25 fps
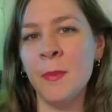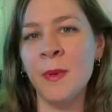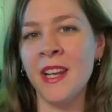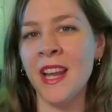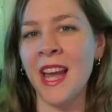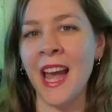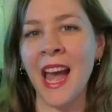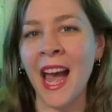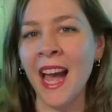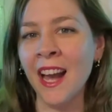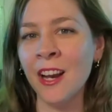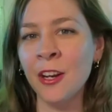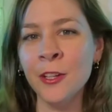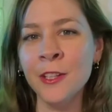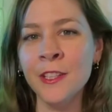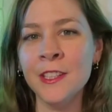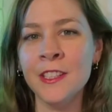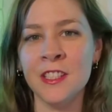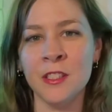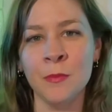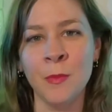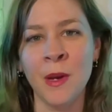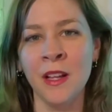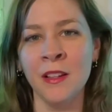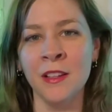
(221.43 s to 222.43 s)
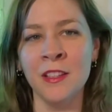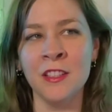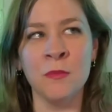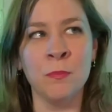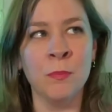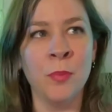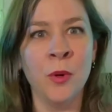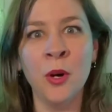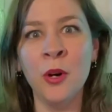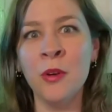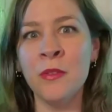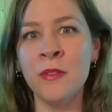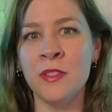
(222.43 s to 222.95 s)
an acrid smell as
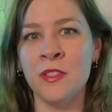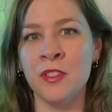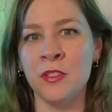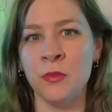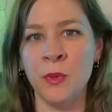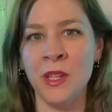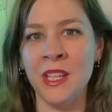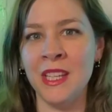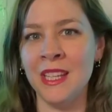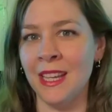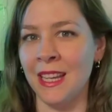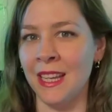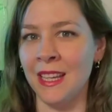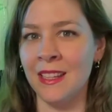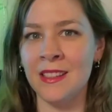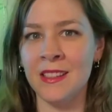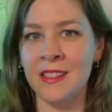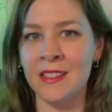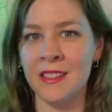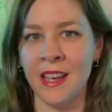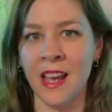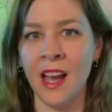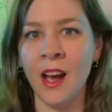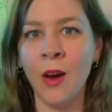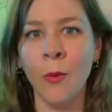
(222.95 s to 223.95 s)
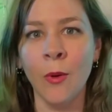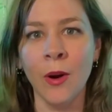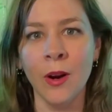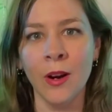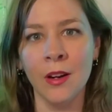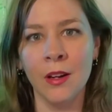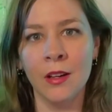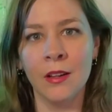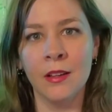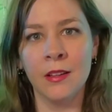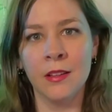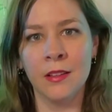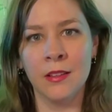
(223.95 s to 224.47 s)
both sweet and sour.